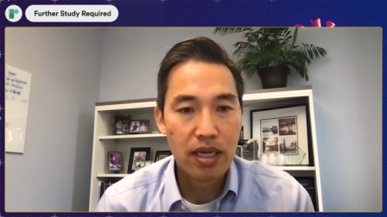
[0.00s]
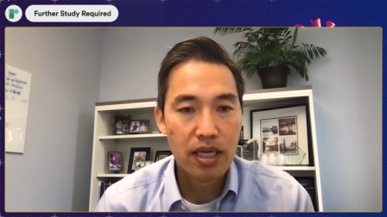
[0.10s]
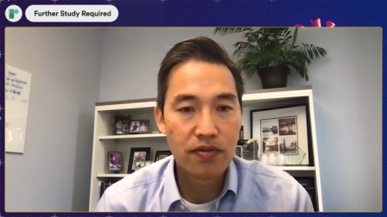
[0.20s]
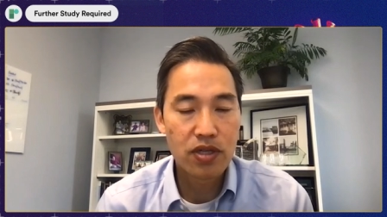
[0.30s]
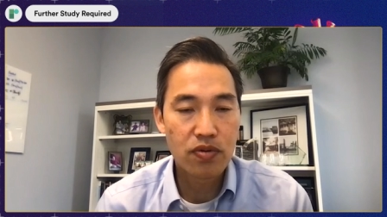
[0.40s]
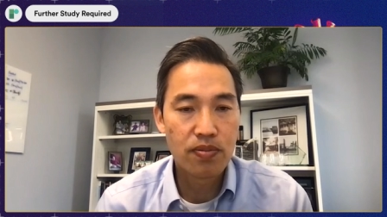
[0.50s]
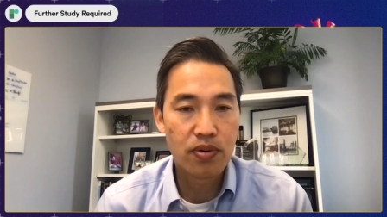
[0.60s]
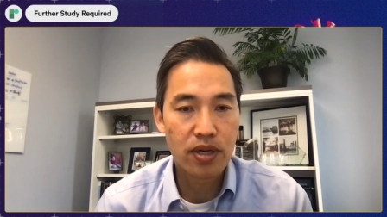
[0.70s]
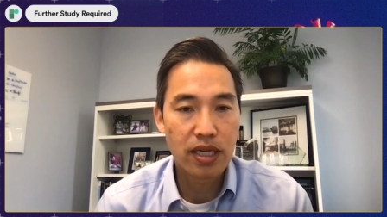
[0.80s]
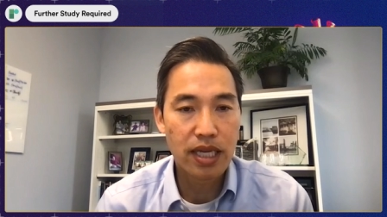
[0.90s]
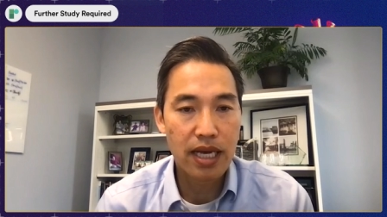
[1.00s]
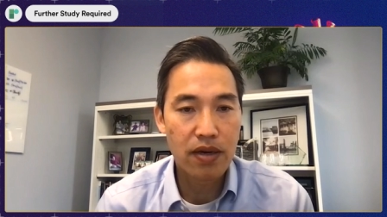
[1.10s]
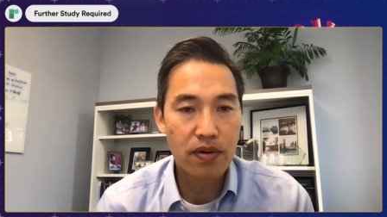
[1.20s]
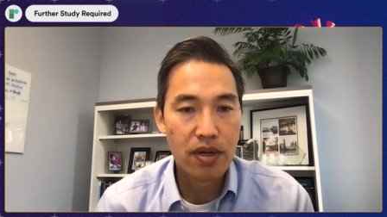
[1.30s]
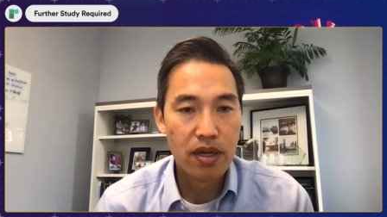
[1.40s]
And I'm just reporting
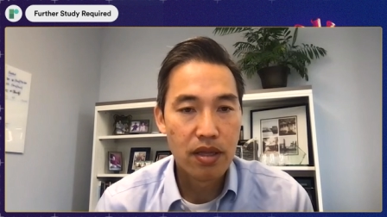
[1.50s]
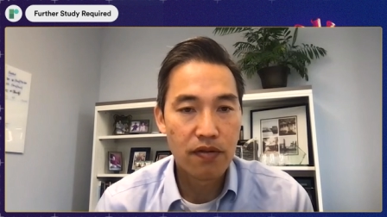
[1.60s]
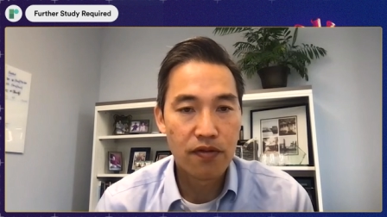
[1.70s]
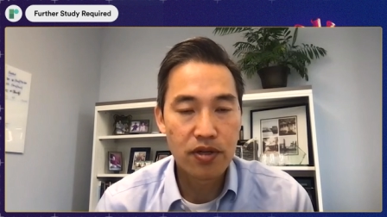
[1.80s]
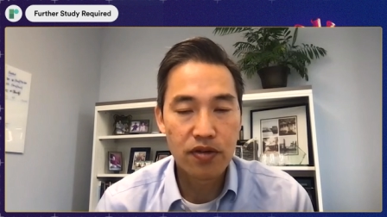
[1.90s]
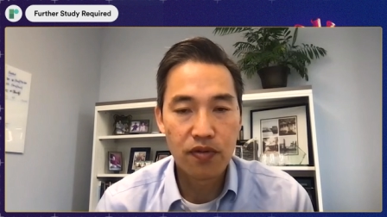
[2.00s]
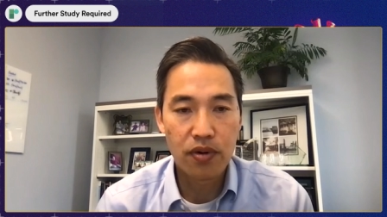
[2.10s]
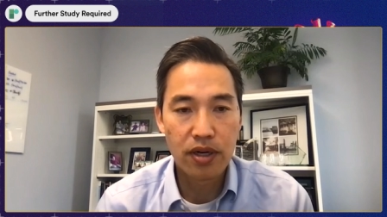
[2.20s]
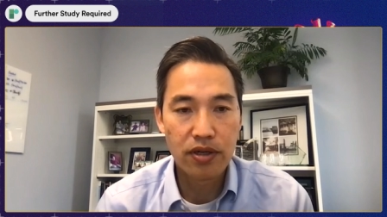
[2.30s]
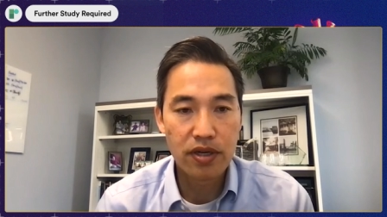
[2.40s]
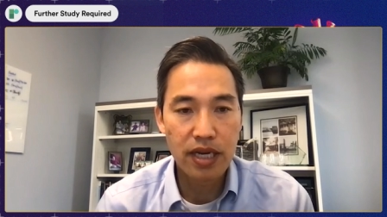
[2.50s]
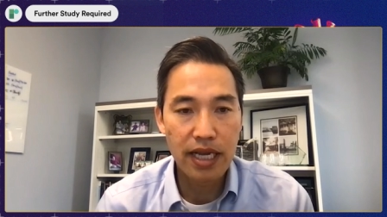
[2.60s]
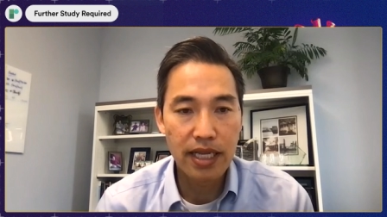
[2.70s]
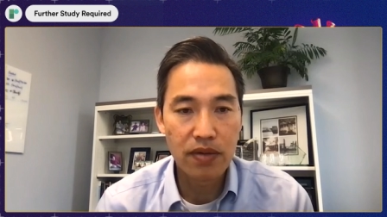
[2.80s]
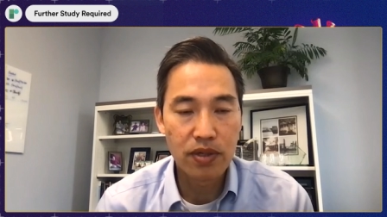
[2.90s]
now the first
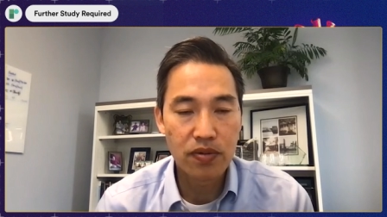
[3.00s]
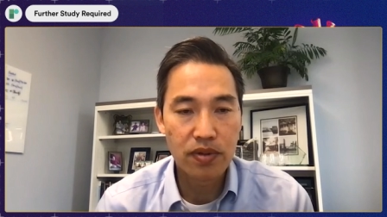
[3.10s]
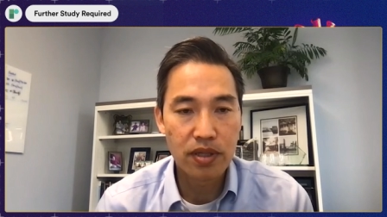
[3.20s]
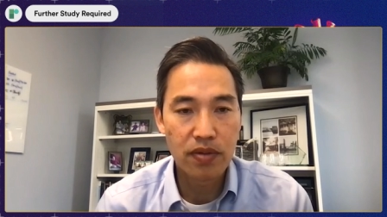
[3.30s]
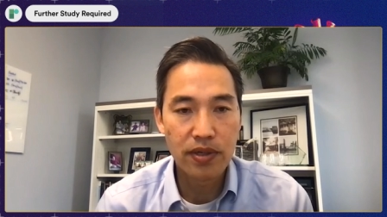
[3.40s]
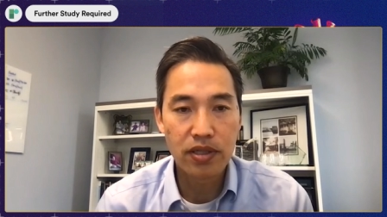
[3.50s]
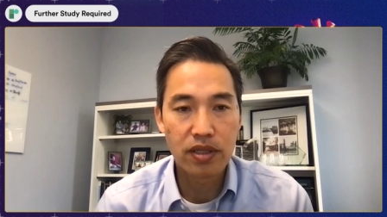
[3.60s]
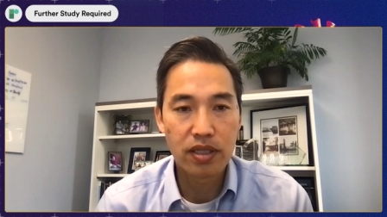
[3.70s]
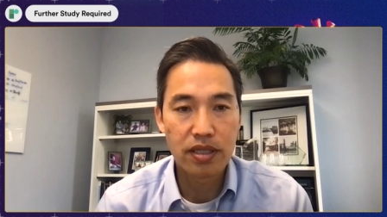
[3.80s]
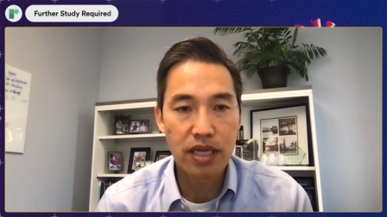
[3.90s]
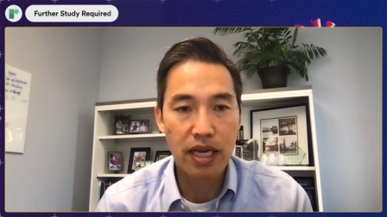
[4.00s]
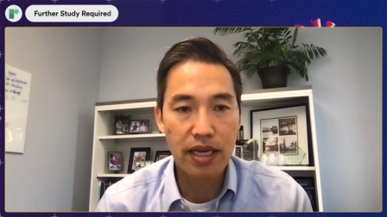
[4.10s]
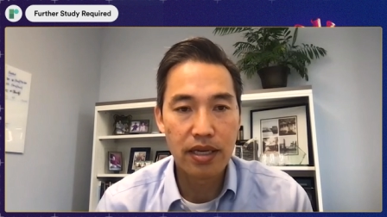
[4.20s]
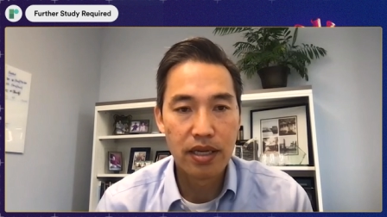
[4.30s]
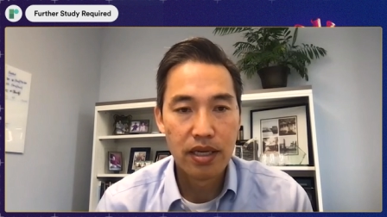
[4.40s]
480, which were the original
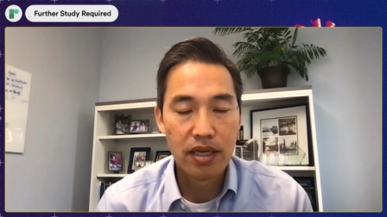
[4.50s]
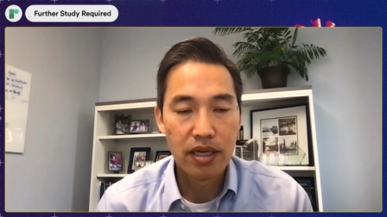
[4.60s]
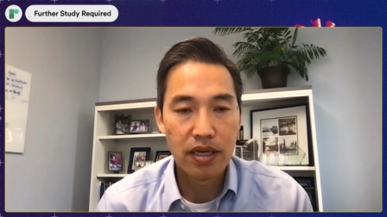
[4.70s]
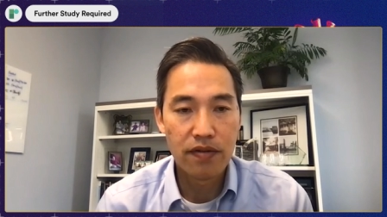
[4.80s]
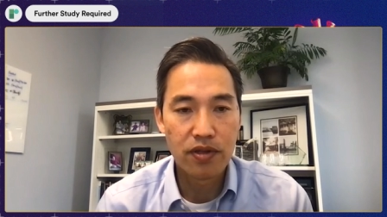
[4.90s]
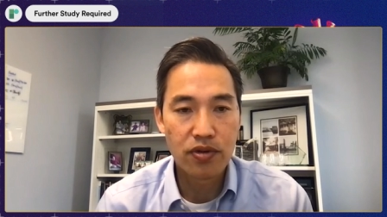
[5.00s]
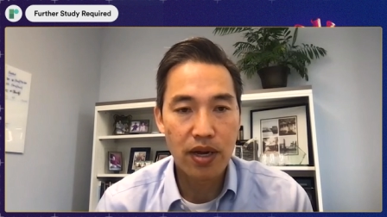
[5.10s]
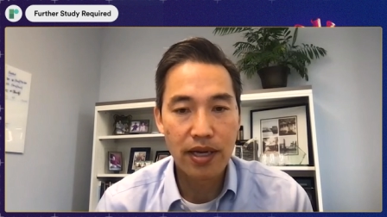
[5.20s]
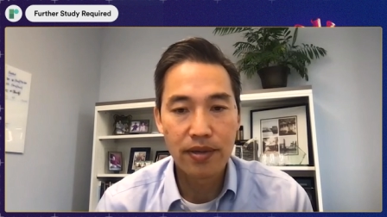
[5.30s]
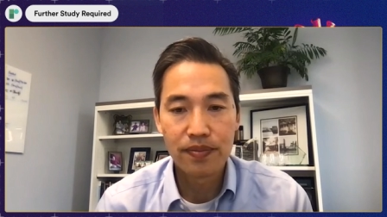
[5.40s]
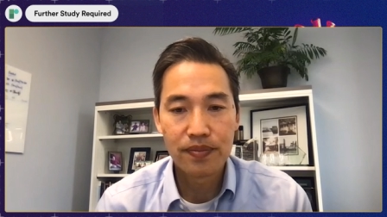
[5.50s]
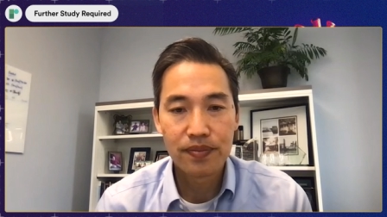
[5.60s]
design uh, of the trial.